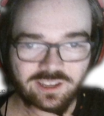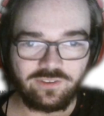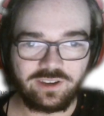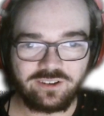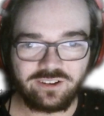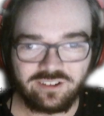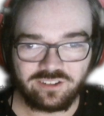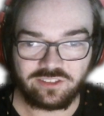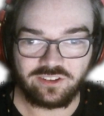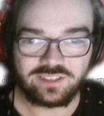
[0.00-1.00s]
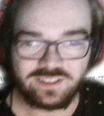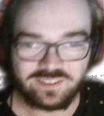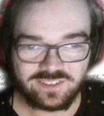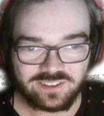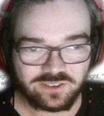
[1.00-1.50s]
I gone on a 13
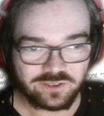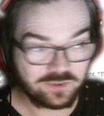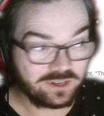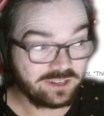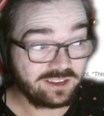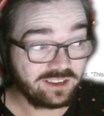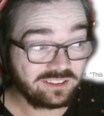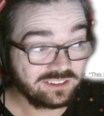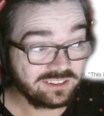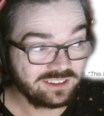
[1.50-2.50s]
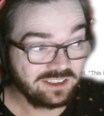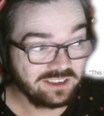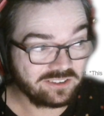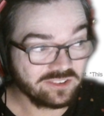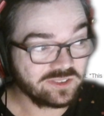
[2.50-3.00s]
Sentinels rant yet?
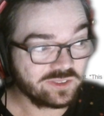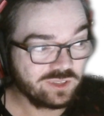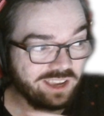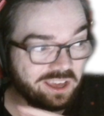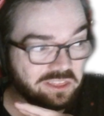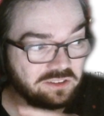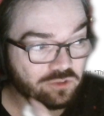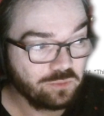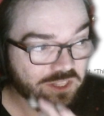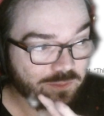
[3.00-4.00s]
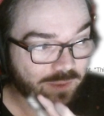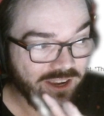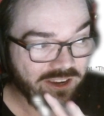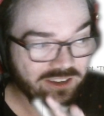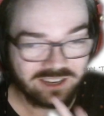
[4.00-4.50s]
Because I think 2 months
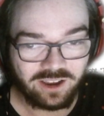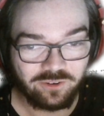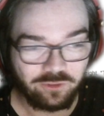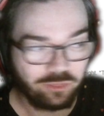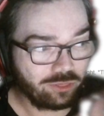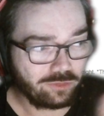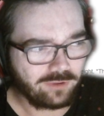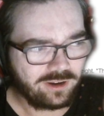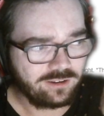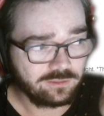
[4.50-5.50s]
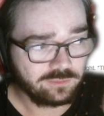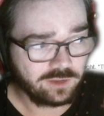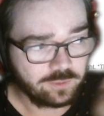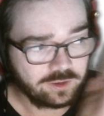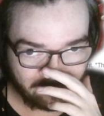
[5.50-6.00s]
back, or 3
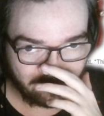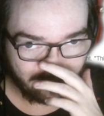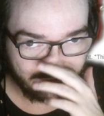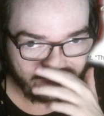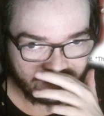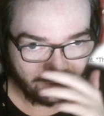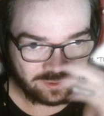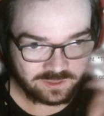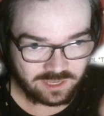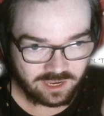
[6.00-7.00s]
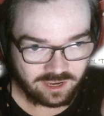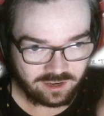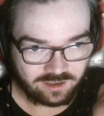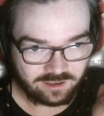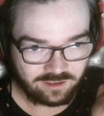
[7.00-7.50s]
maybe, there was
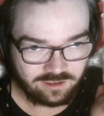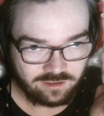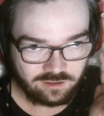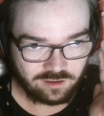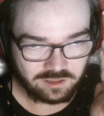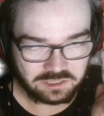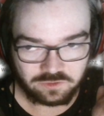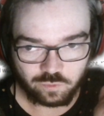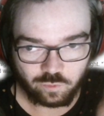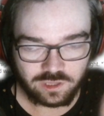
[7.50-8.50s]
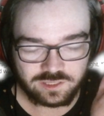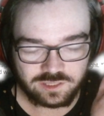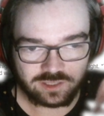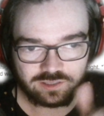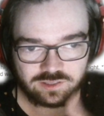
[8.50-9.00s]
I think it was
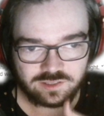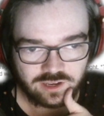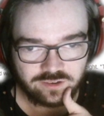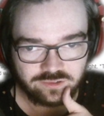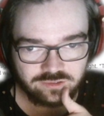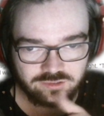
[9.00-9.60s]
1/6 scale,